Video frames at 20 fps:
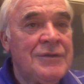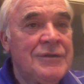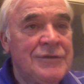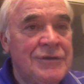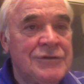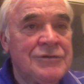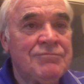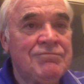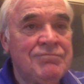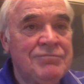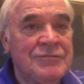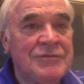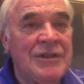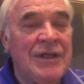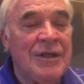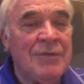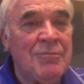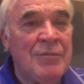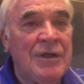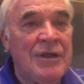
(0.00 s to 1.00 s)
Just
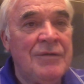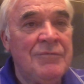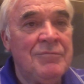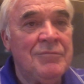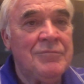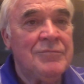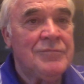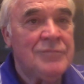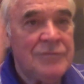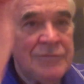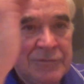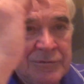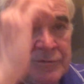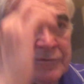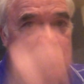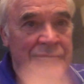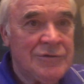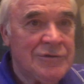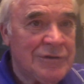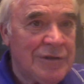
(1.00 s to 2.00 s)
get a minute.
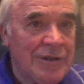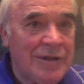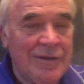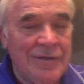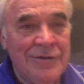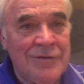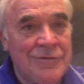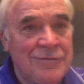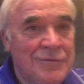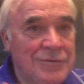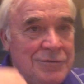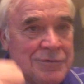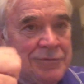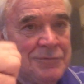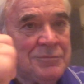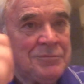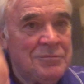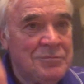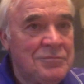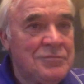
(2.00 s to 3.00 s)
Sign of the cross,
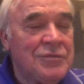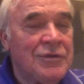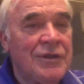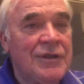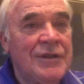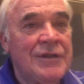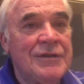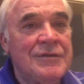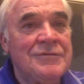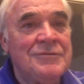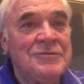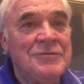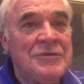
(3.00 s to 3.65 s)
praying.